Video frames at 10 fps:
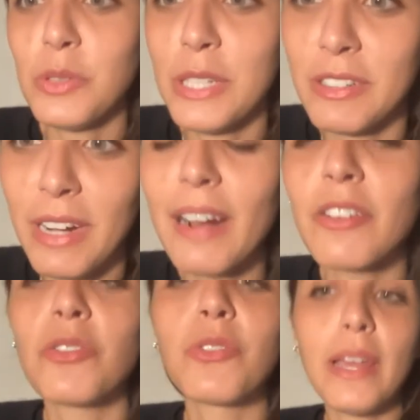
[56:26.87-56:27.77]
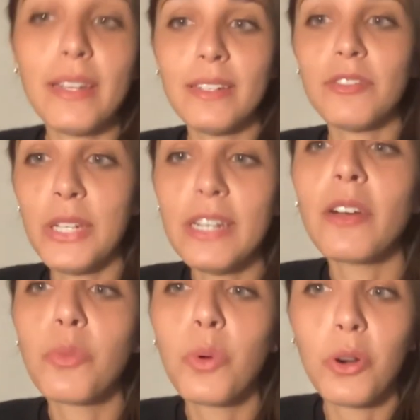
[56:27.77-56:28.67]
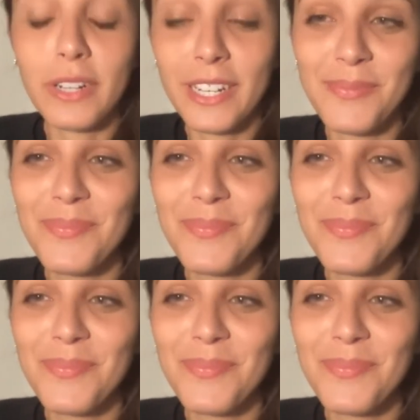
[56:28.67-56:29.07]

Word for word: to hear Caro read, read her work.